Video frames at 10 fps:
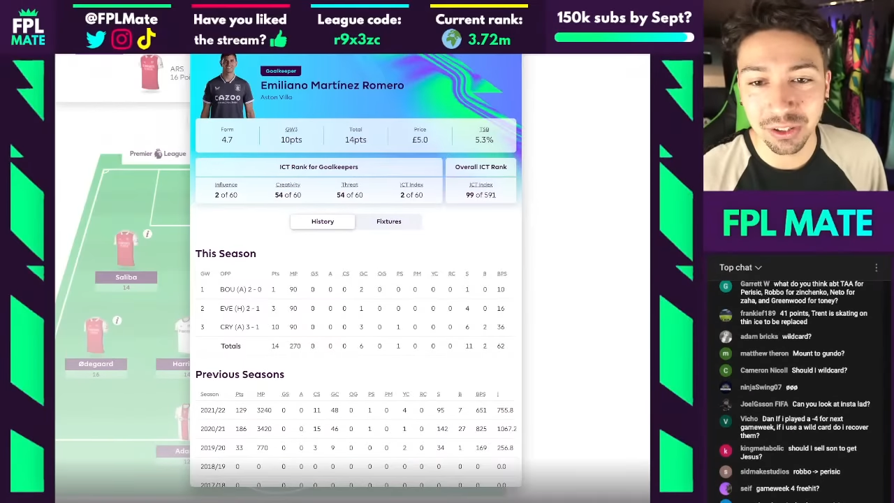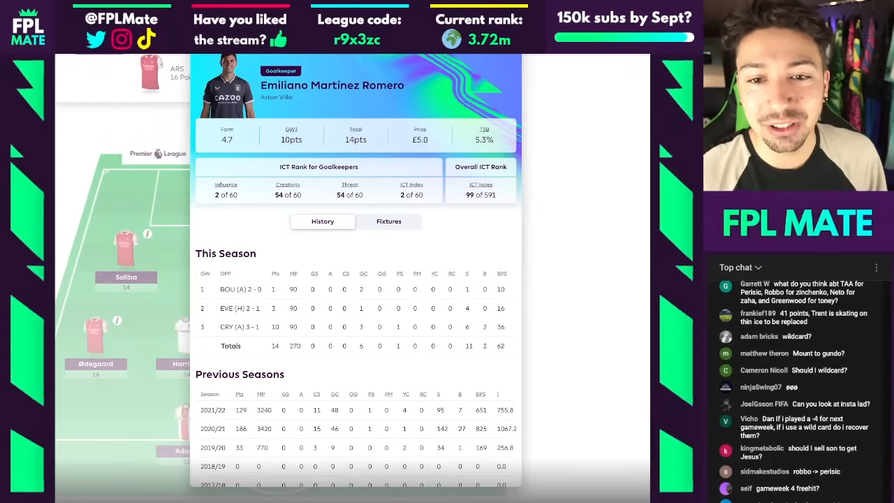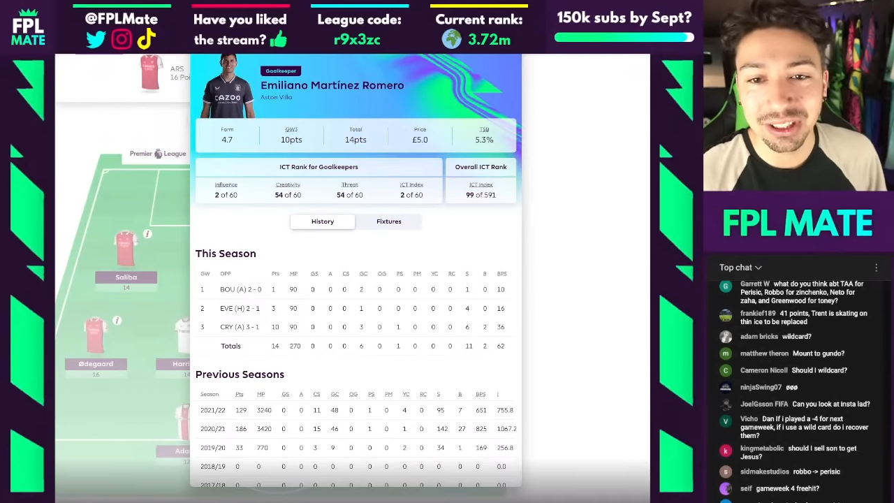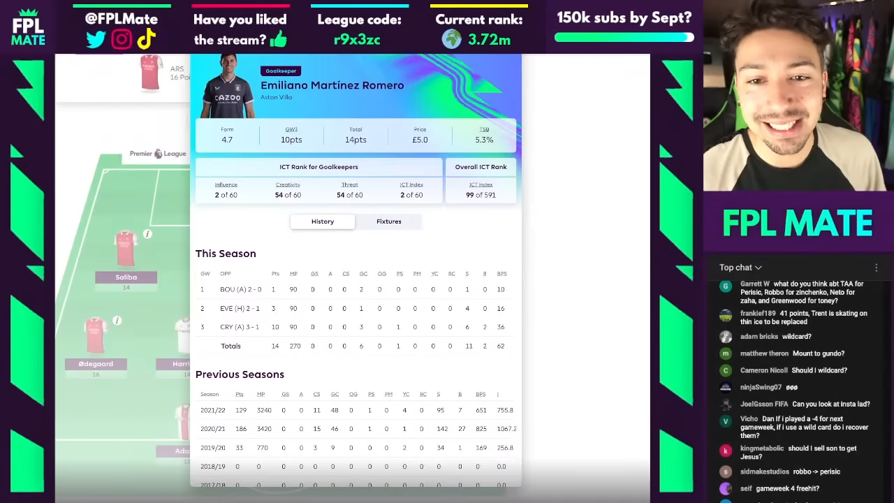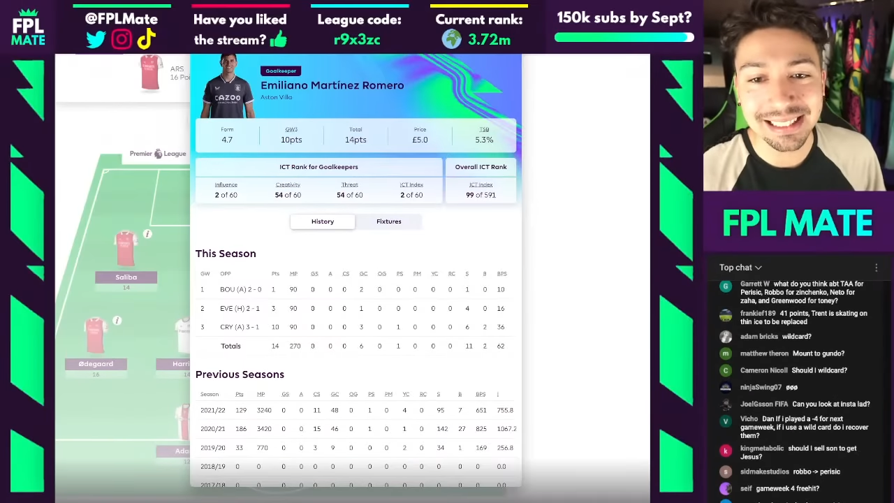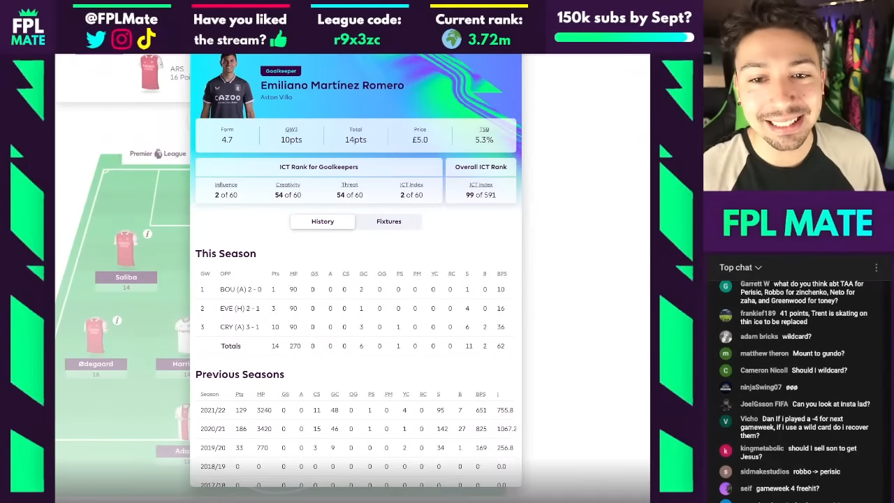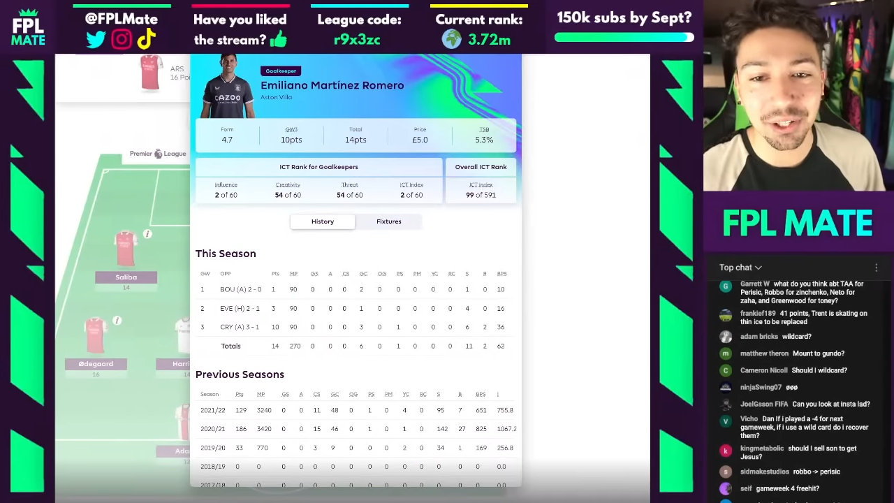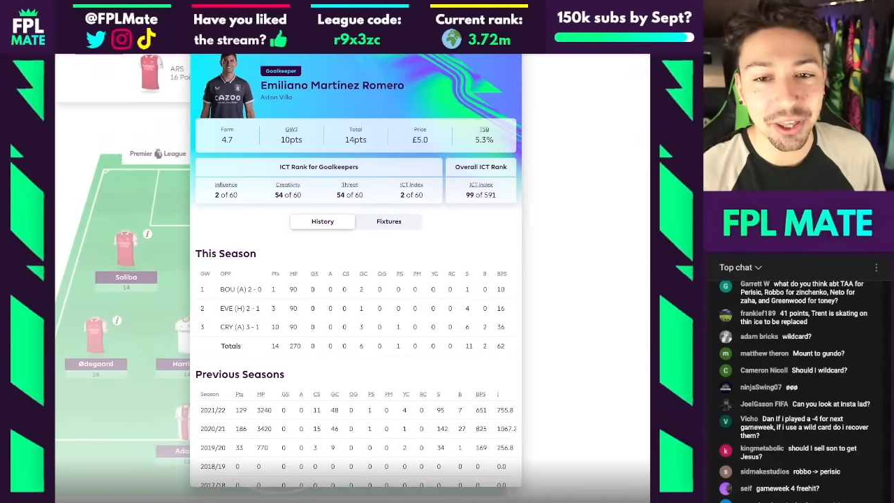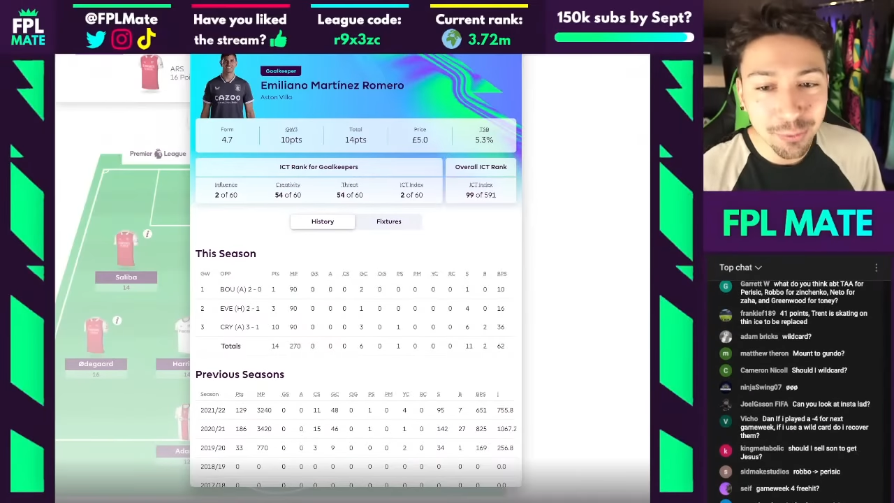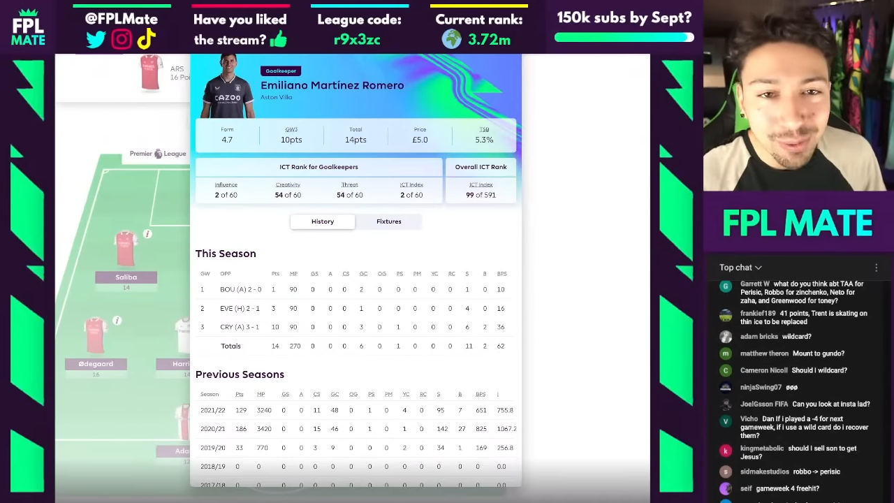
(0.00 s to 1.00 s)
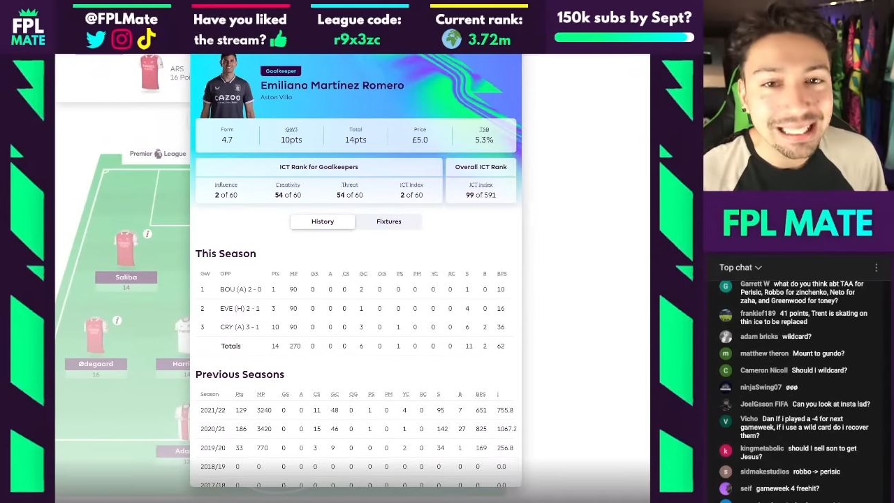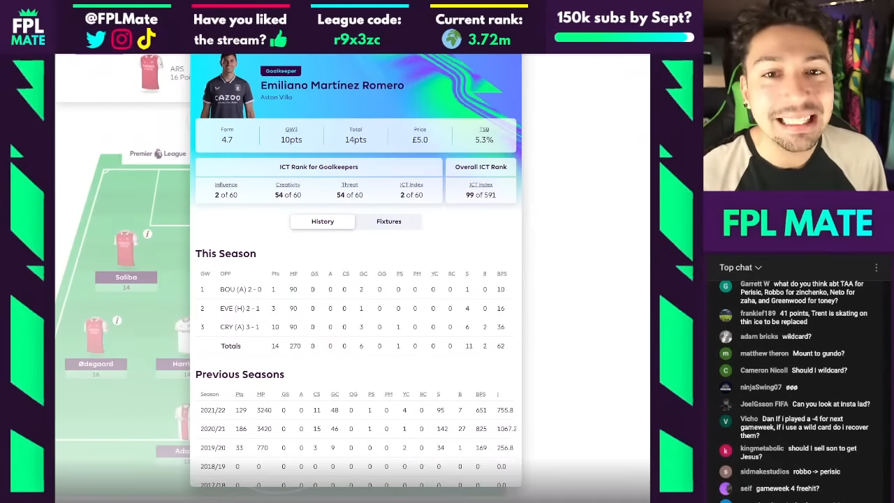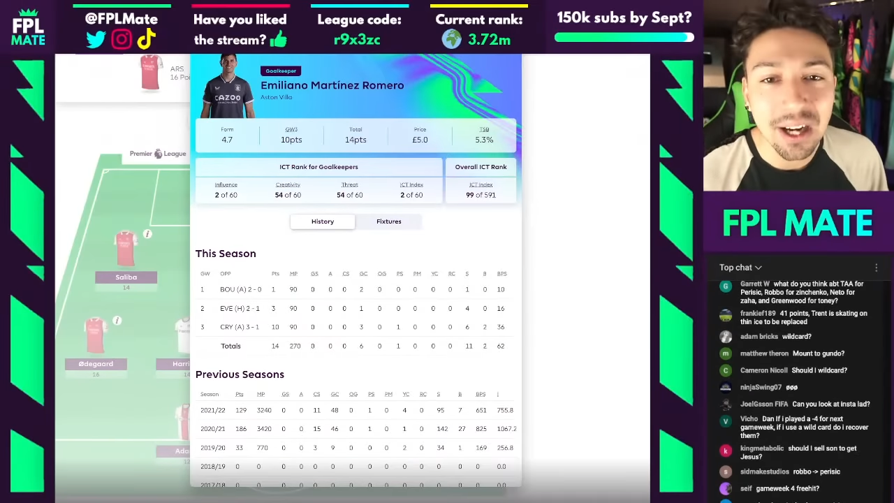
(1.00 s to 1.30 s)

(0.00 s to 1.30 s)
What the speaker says: conceded 3